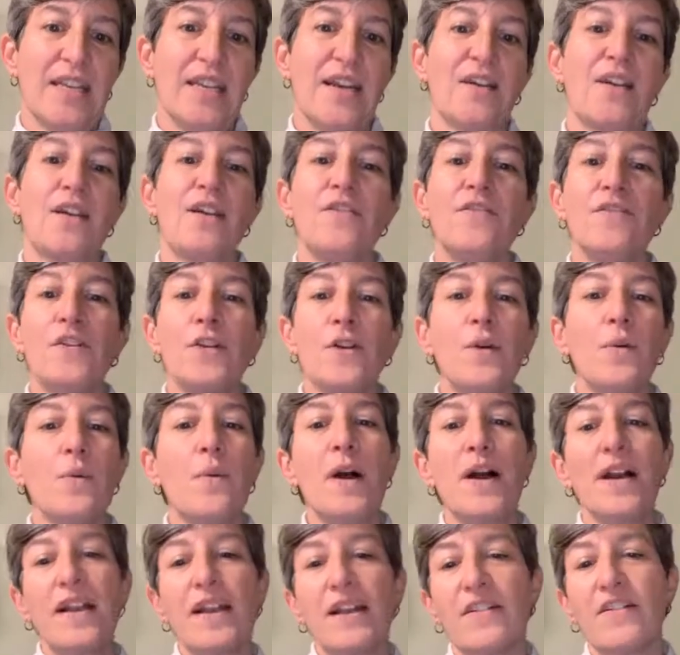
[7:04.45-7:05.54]
Now, if you're
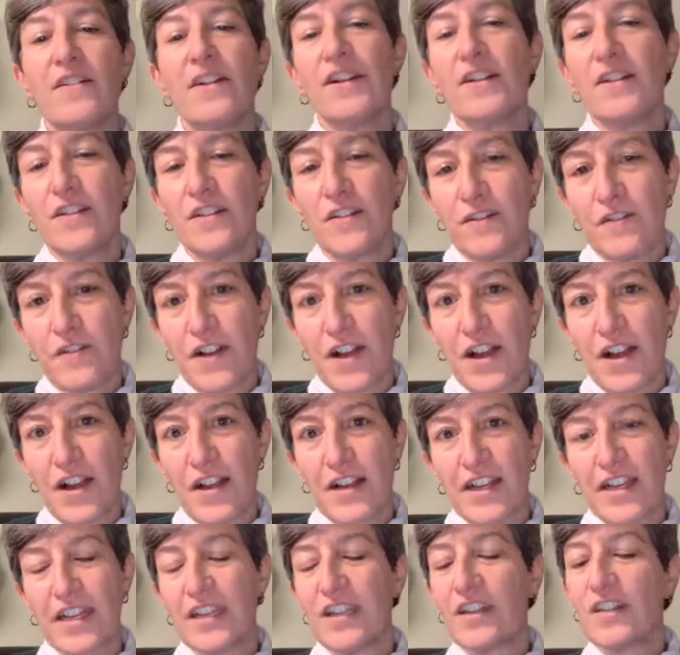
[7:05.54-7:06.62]
walking around in a fog,